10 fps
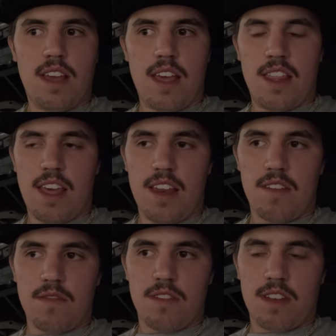And
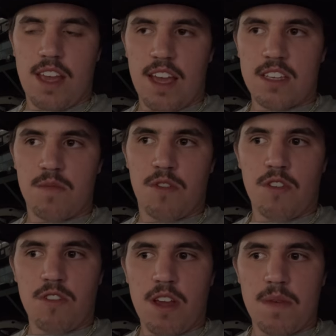then to exit
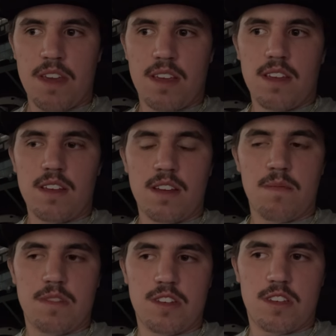programming,
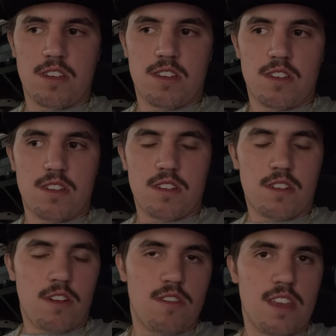um, just
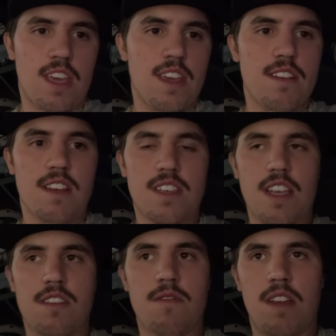turn the key into
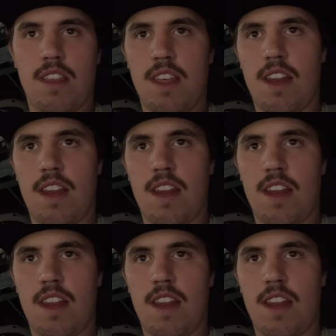accessory, and then